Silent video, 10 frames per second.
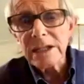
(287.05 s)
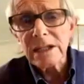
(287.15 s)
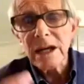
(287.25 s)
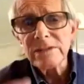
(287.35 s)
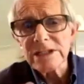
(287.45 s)

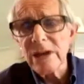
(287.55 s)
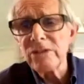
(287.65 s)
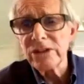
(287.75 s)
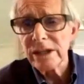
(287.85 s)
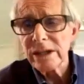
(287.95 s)
because
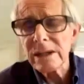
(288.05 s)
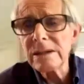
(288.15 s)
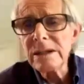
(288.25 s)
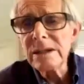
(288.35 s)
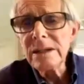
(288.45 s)
it covers
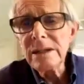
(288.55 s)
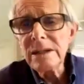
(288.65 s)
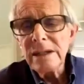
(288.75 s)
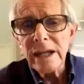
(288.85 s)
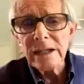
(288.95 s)
everything.
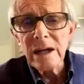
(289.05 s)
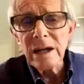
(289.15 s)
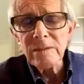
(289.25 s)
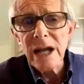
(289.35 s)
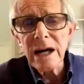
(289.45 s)

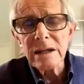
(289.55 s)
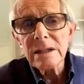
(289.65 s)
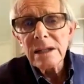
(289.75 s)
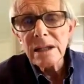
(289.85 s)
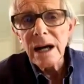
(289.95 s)
It covers
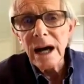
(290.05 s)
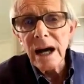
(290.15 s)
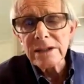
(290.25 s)
our